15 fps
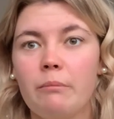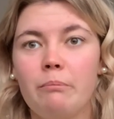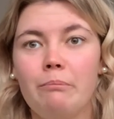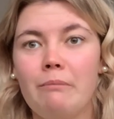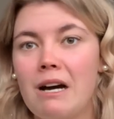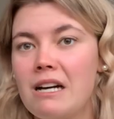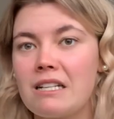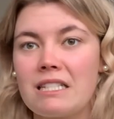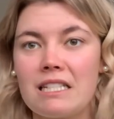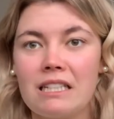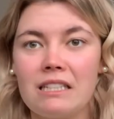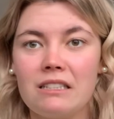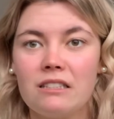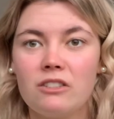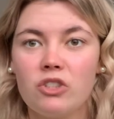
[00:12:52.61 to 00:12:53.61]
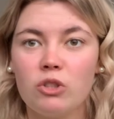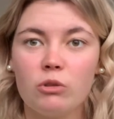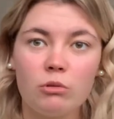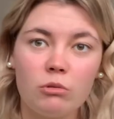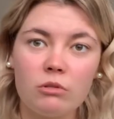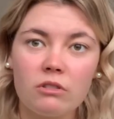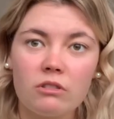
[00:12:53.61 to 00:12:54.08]
backside
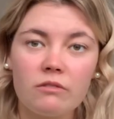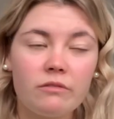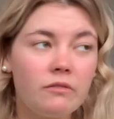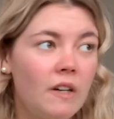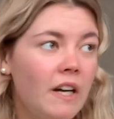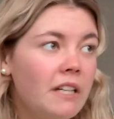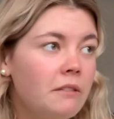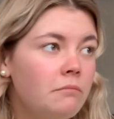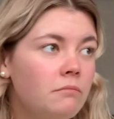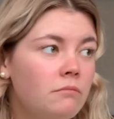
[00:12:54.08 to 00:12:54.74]
shows, fine.